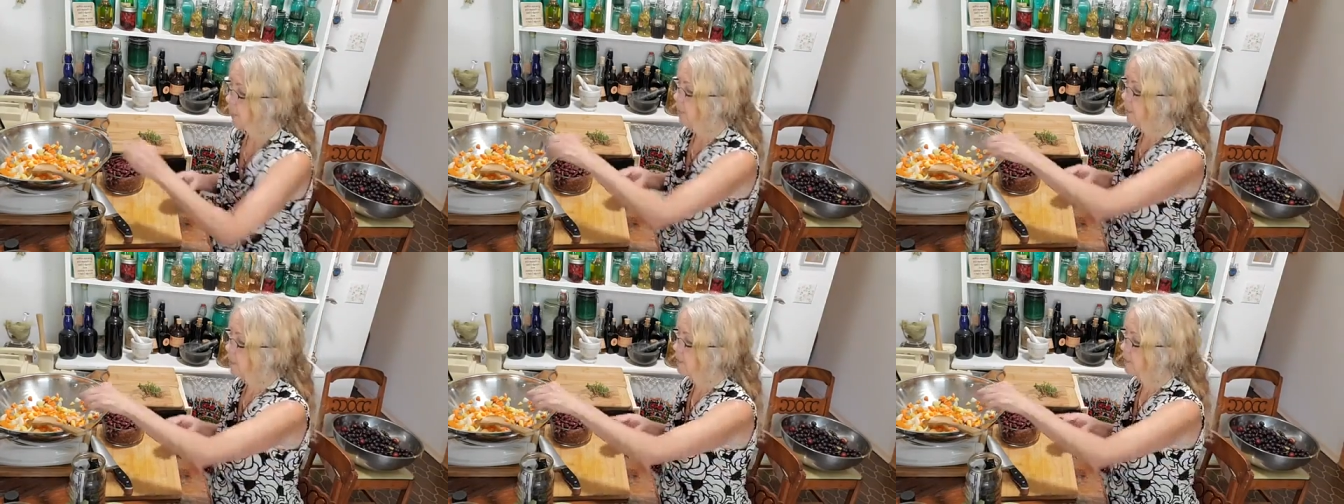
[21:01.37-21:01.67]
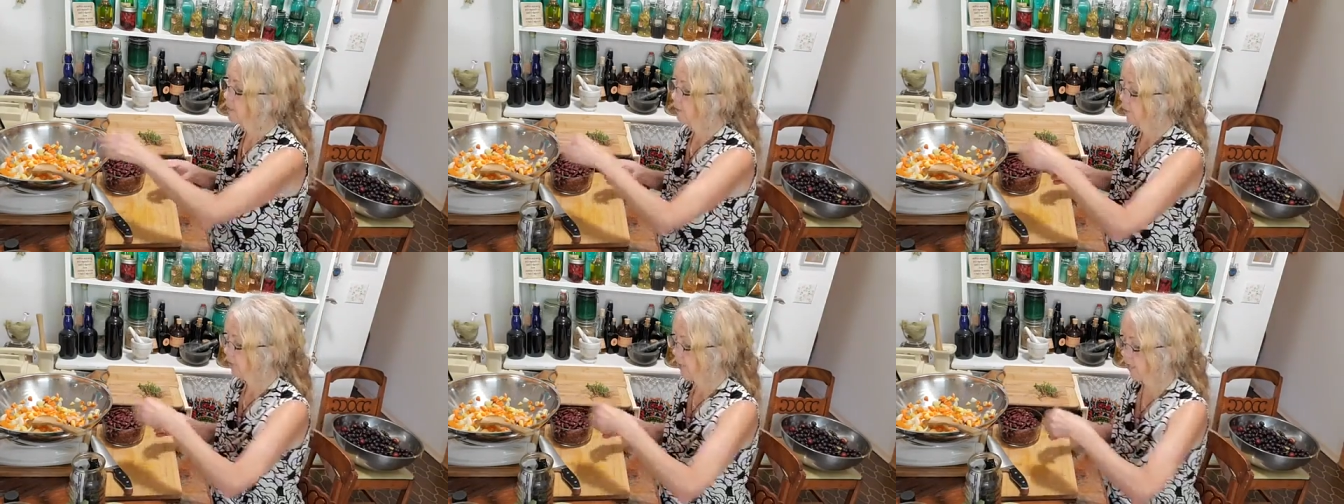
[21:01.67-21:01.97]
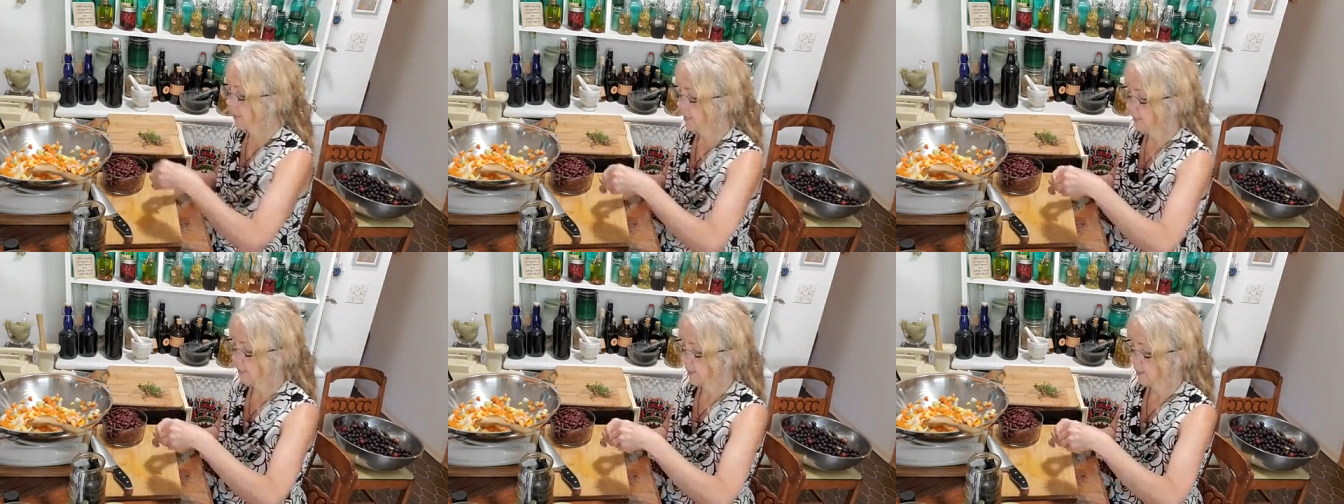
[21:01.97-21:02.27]
So
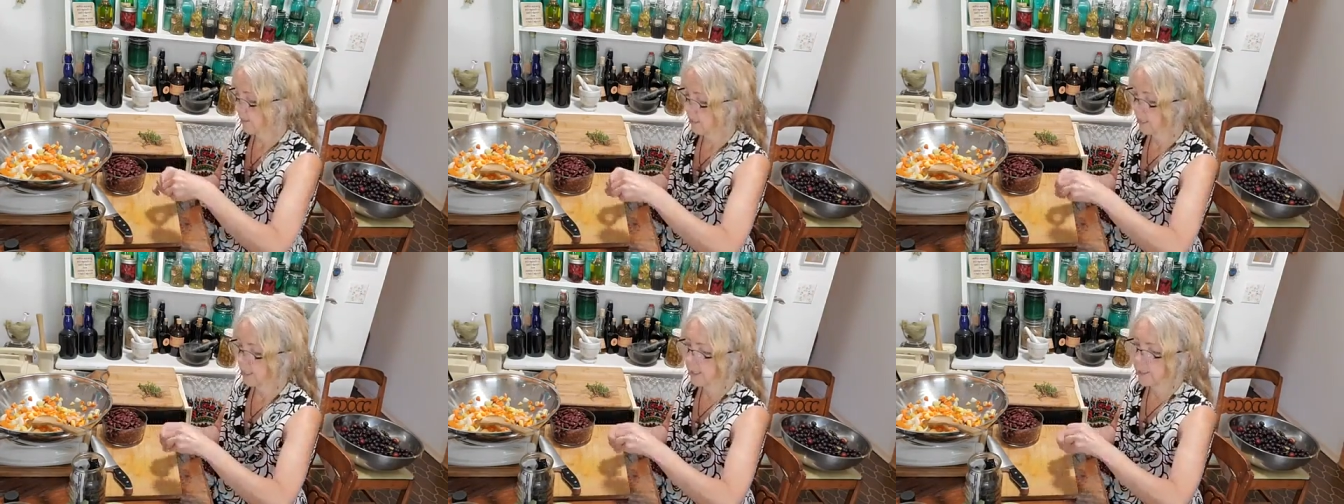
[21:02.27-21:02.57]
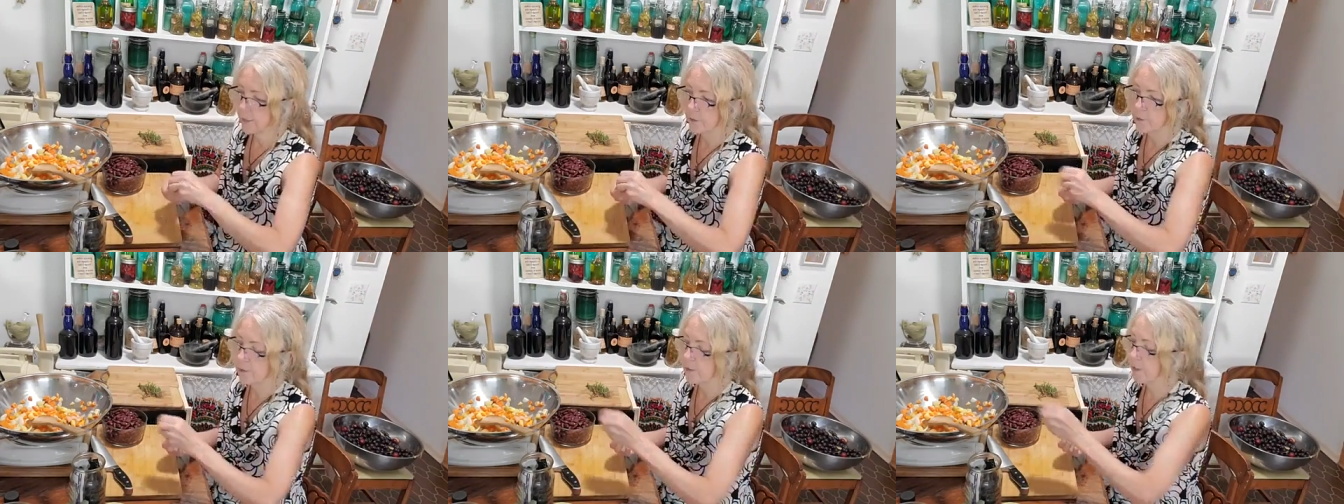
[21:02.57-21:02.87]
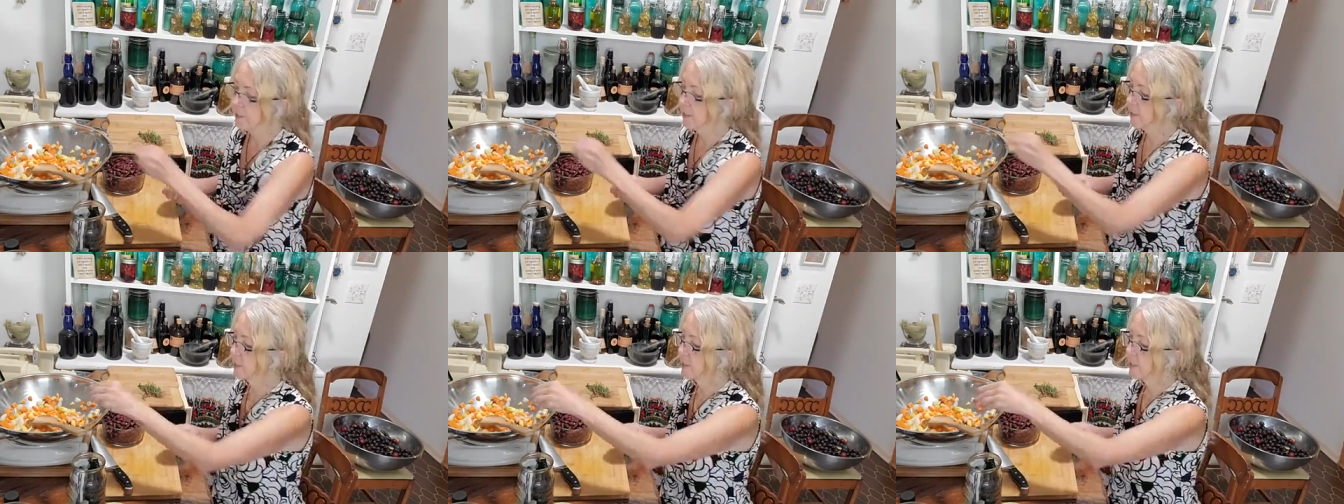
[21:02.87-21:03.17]
they
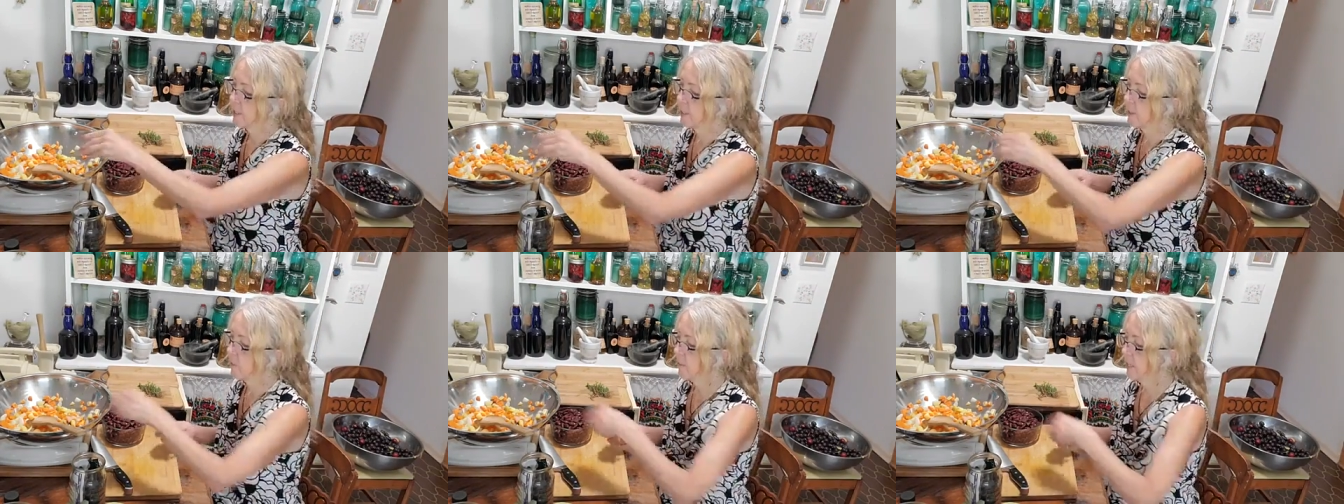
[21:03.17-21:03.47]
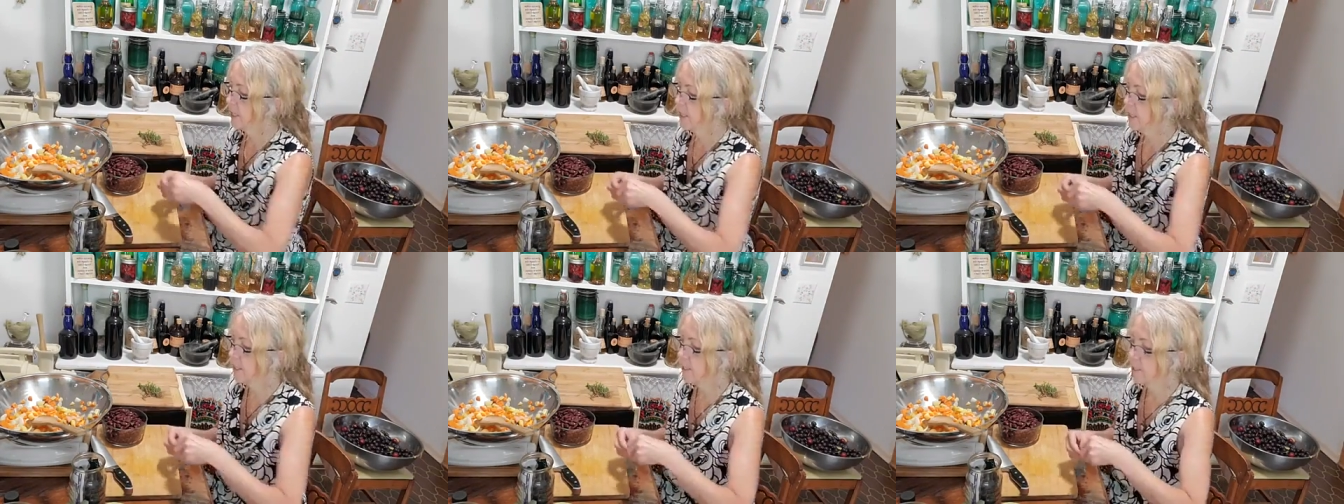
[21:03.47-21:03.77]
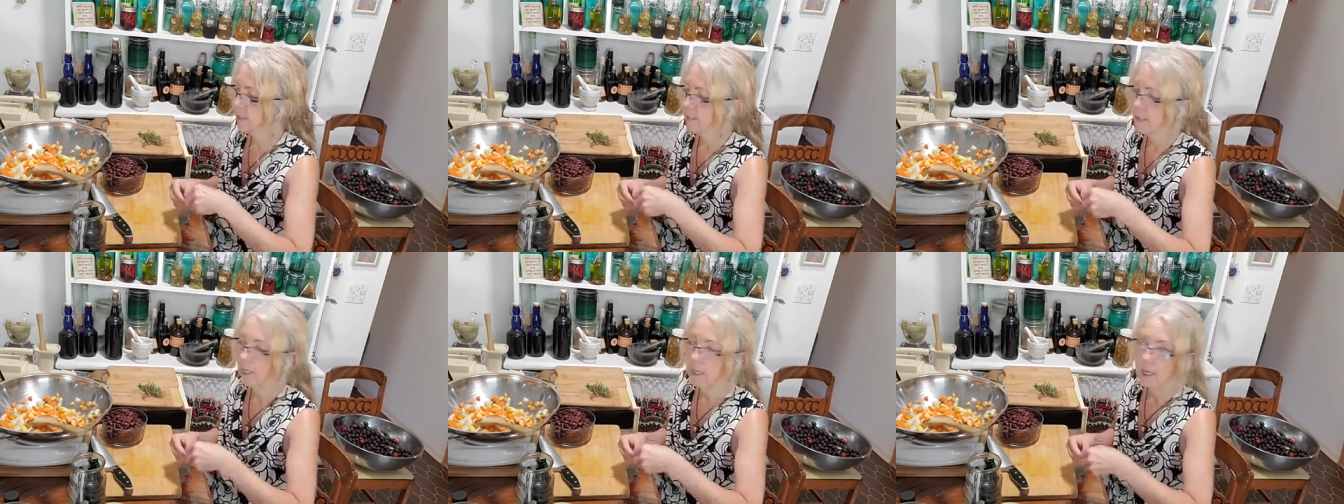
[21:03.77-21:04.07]
used seaweeds